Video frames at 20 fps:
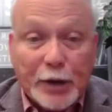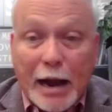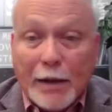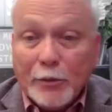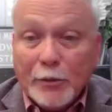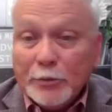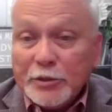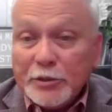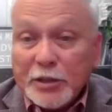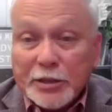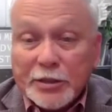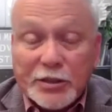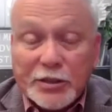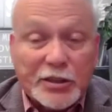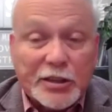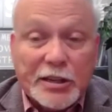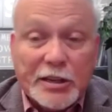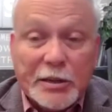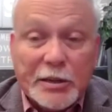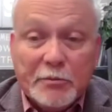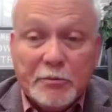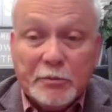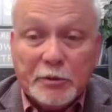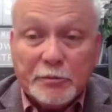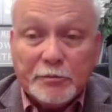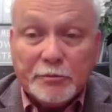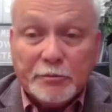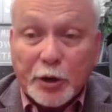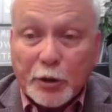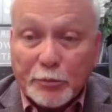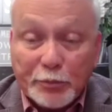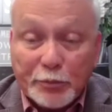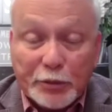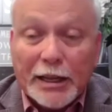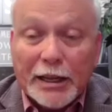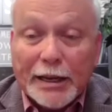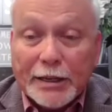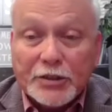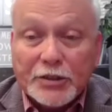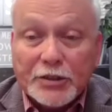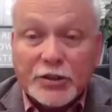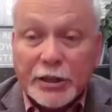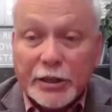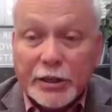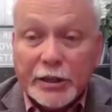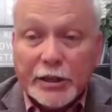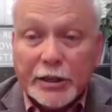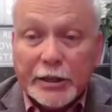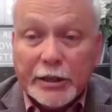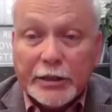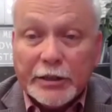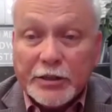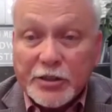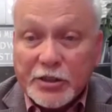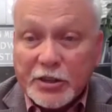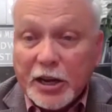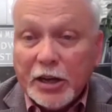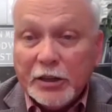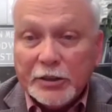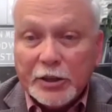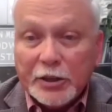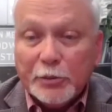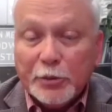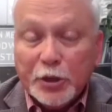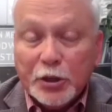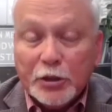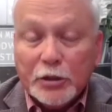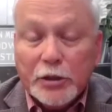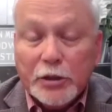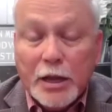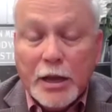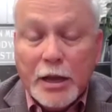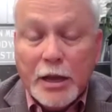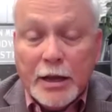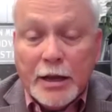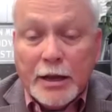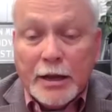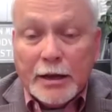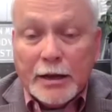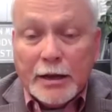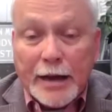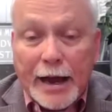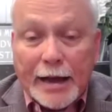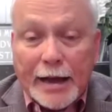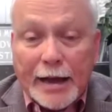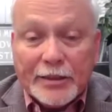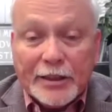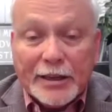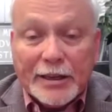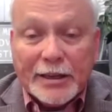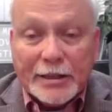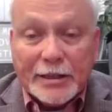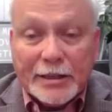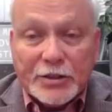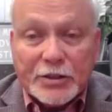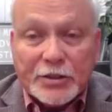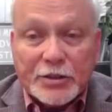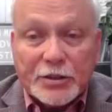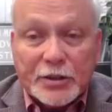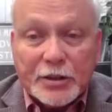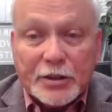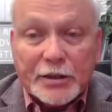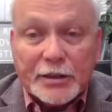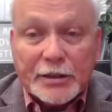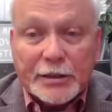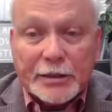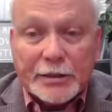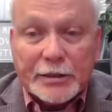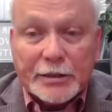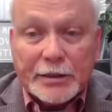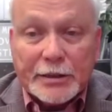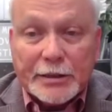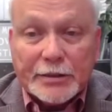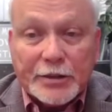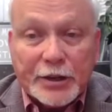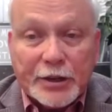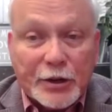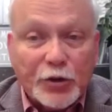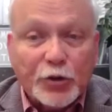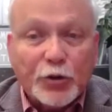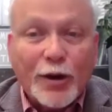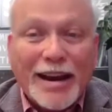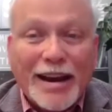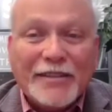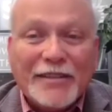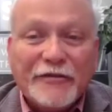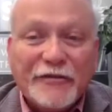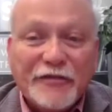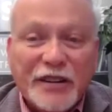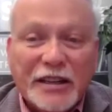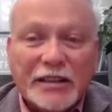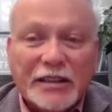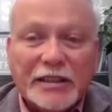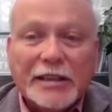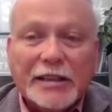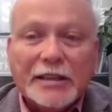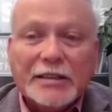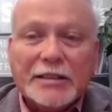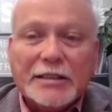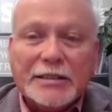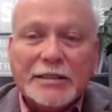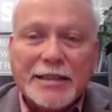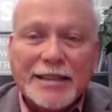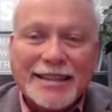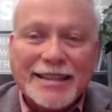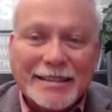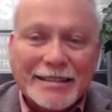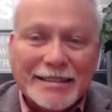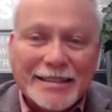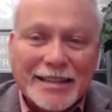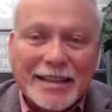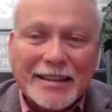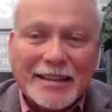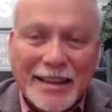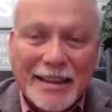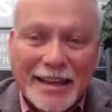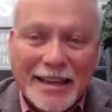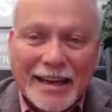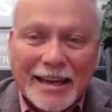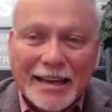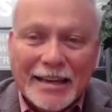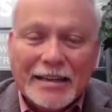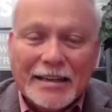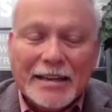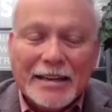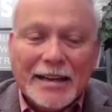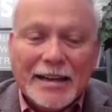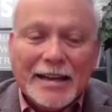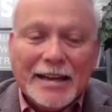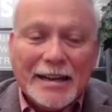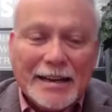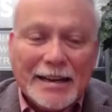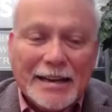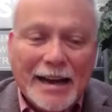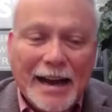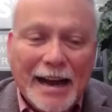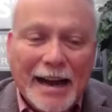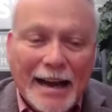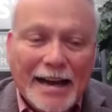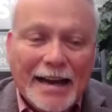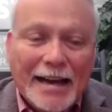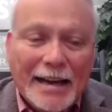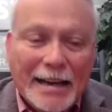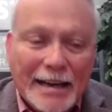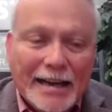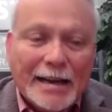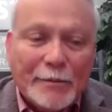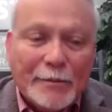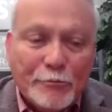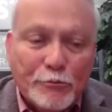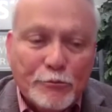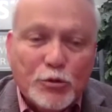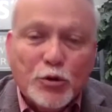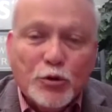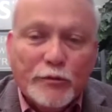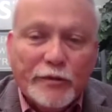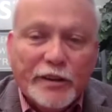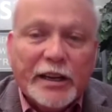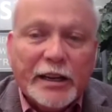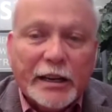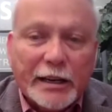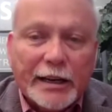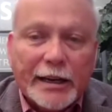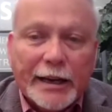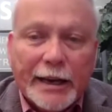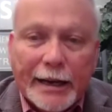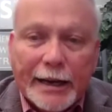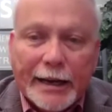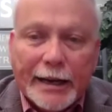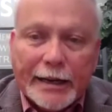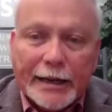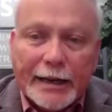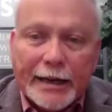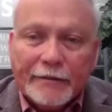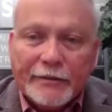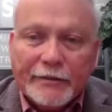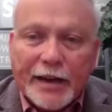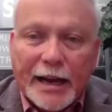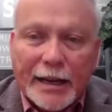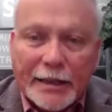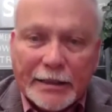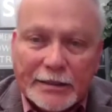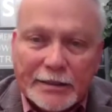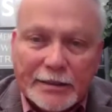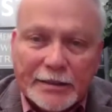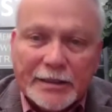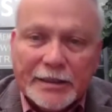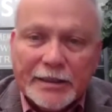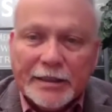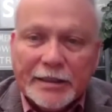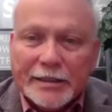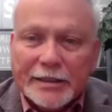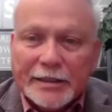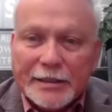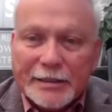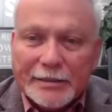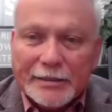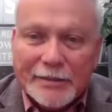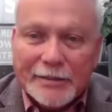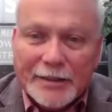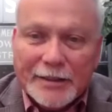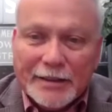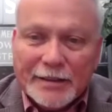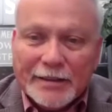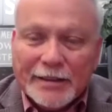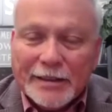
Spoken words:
problems that seem perplexing and insoluble, I think it's a great feeling to think I am moving ahead. I've got the